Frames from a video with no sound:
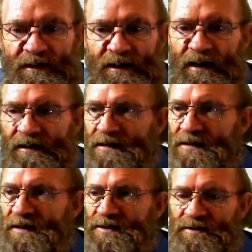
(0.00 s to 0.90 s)
Yeah, in
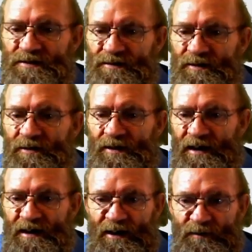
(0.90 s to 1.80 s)
this case, you don't
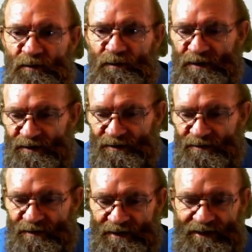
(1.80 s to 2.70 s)
really have to feel
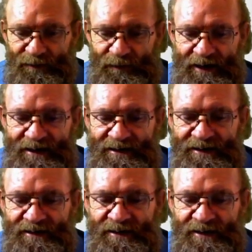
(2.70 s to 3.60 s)
that afraid.
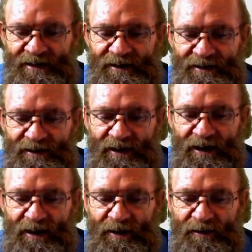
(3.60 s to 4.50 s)

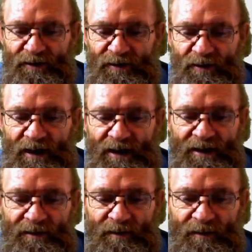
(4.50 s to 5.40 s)
You
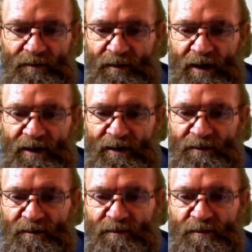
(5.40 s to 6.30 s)
are
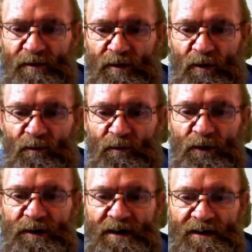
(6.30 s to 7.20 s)

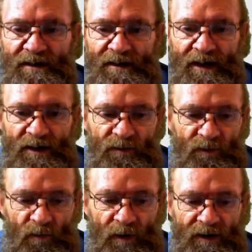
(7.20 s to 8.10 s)
converting data
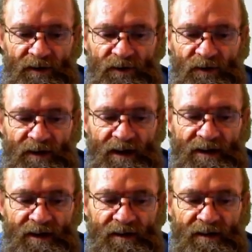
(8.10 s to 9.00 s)
from one to another,